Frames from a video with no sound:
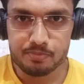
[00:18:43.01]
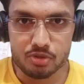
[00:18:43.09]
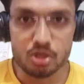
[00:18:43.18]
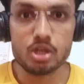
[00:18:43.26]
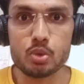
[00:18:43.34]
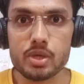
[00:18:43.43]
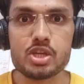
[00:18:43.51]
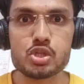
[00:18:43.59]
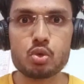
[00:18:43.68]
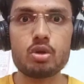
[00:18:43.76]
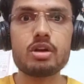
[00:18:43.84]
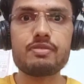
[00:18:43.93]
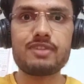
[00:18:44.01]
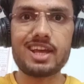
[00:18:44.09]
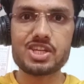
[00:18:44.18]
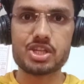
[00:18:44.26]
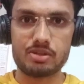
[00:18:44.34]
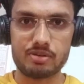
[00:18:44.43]
You're doing shoulder
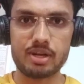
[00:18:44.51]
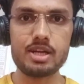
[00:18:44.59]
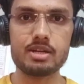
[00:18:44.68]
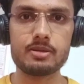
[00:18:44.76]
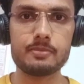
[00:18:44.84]
flexion, right?